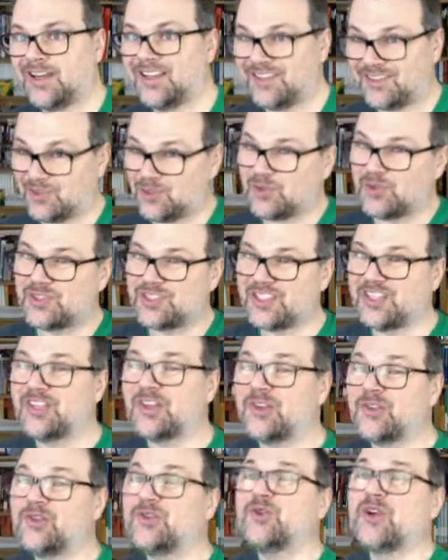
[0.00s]
So you see,
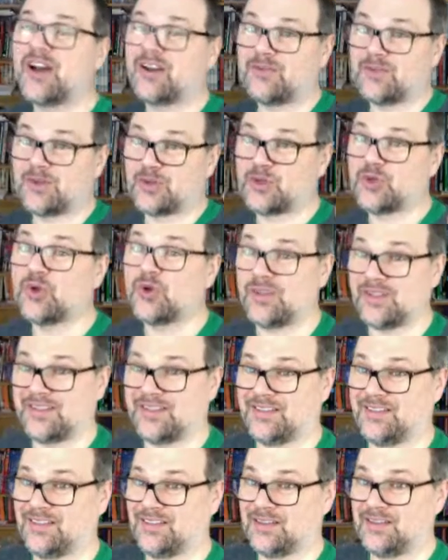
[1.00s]
you do have a
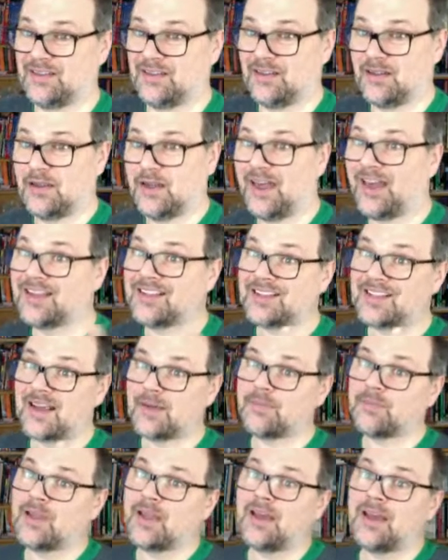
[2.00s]
choice.
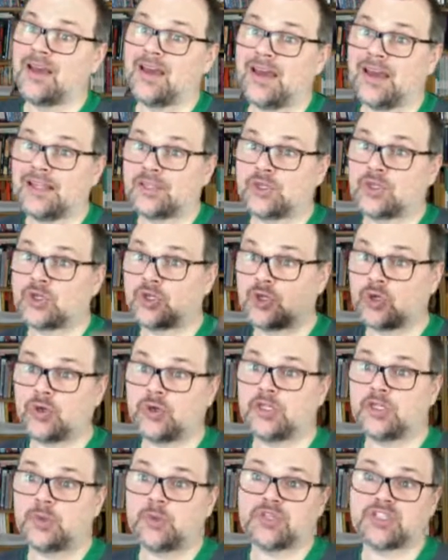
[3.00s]
Except it's a
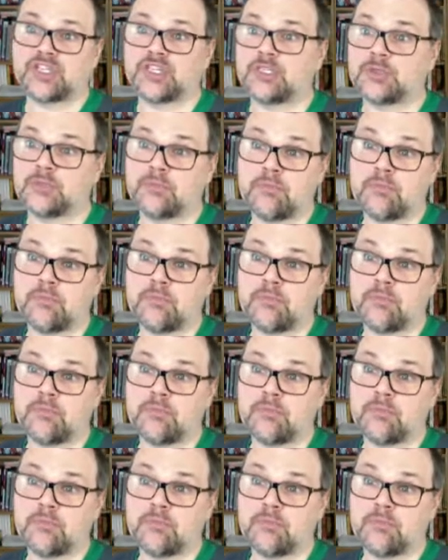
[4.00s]
choice which is